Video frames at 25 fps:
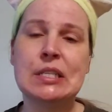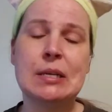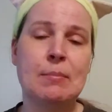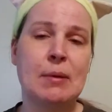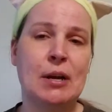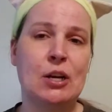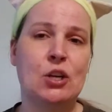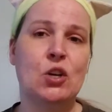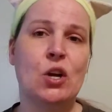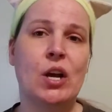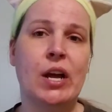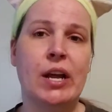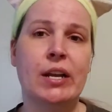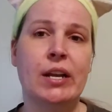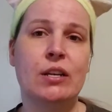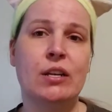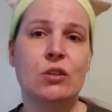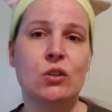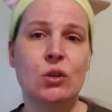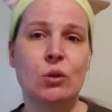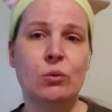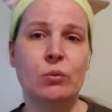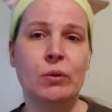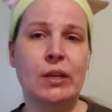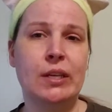I might try to
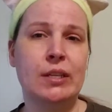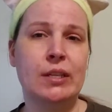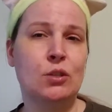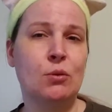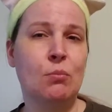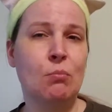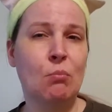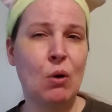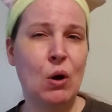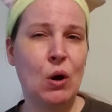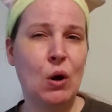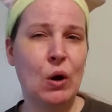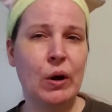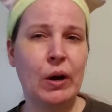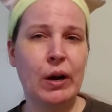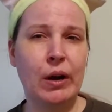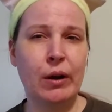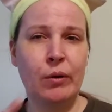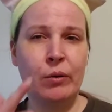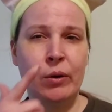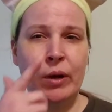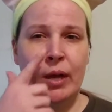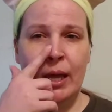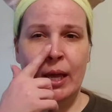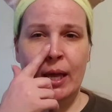do it
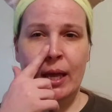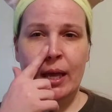tomorrow